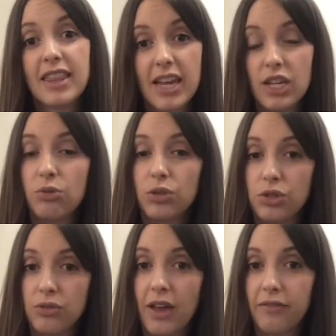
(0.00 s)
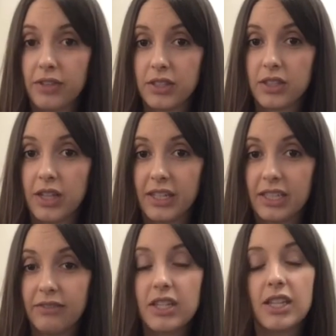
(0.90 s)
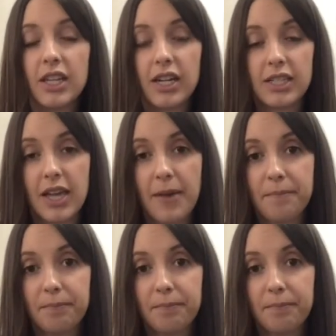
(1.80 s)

then you would do that physical activity that I say.